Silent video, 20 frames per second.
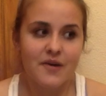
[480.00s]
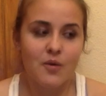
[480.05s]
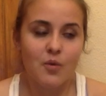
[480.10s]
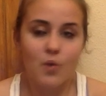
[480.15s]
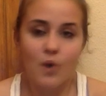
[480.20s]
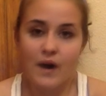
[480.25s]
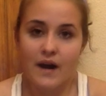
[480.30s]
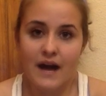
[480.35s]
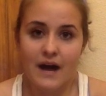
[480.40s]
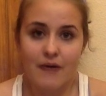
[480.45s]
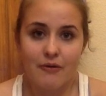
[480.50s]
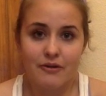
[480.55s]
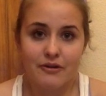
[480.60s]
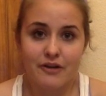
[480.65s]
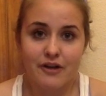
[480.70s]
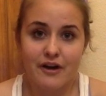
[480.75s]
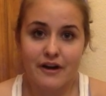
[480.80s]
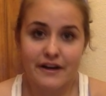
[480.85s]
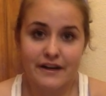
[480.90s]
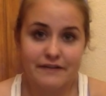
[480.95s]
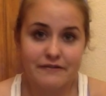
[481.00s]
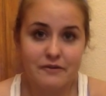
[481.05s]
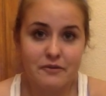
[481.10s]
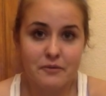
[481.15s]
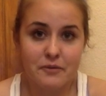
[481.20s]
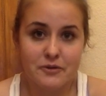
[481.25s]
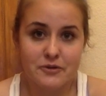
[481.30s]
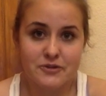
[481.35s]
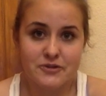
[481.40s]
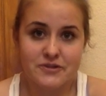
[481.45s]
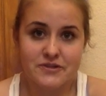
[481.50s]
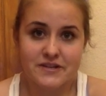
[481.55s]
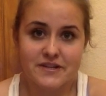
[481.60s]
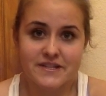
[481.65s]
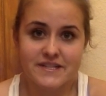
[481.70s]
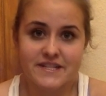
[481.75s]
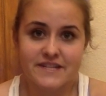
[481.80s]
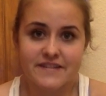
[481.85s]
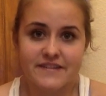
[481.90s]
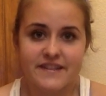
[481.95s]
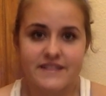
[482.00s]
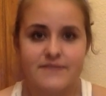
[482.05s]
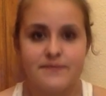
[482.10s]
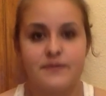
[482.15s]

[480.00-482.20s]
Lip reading: 1 hour long infomercials on TVs.